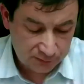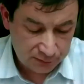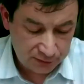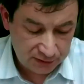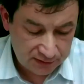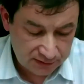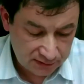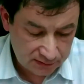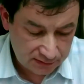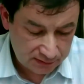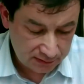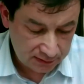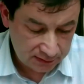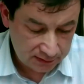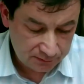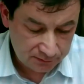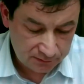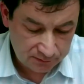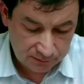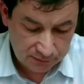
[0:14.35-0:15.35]
President,
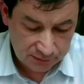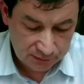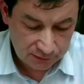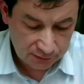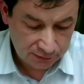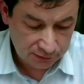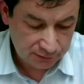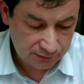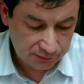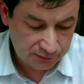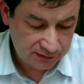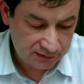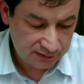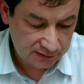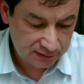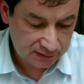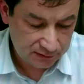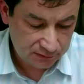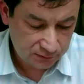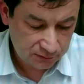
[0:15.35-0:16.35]
I'm sorry to say
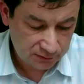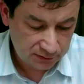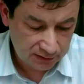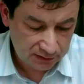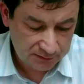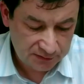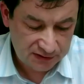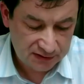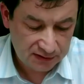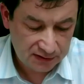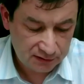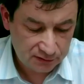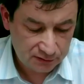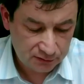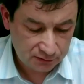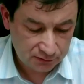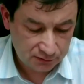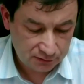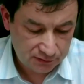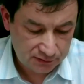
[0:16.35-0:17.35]
that we abstained
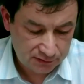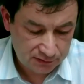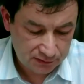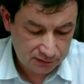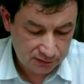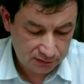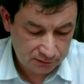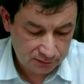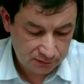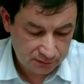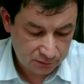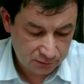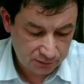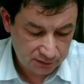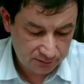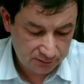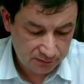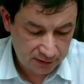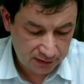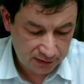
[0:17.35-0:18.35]
on Syria
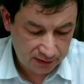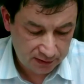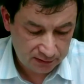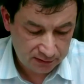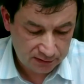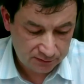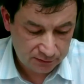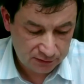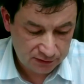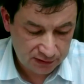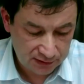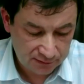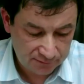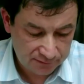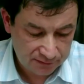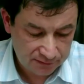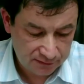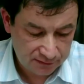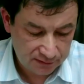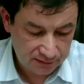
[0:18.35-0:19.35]
cross-border mechanism
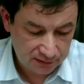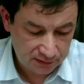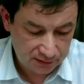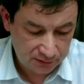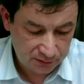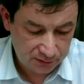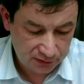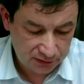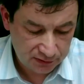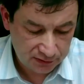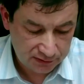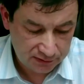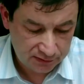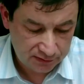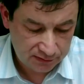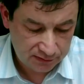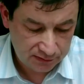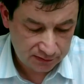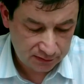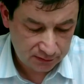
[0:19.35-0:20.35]
draft
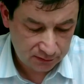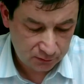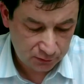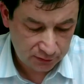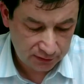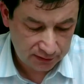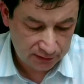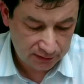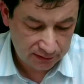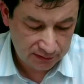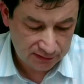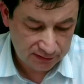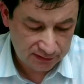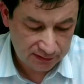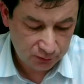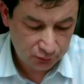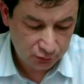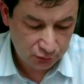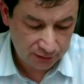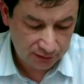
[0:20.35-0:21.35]
because we are
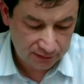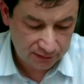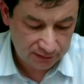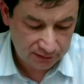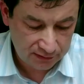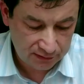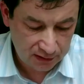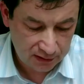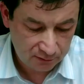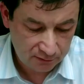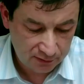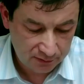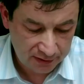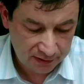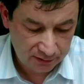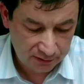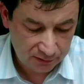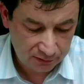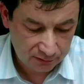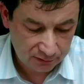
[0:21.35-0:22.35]
disappointed how the
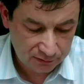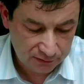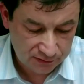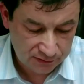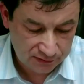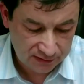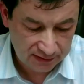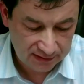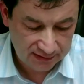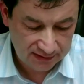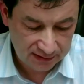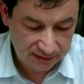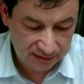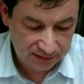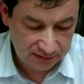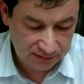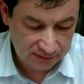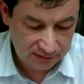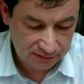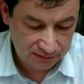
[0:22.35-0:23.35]
pen holders
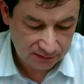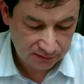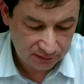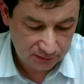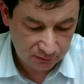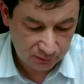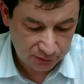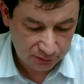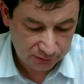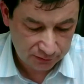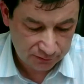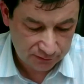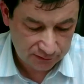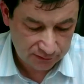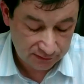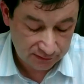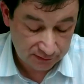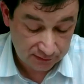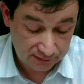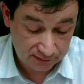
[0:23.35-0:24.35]
conducted the whole
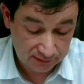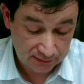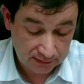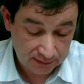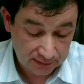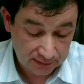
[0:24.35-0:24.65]
process.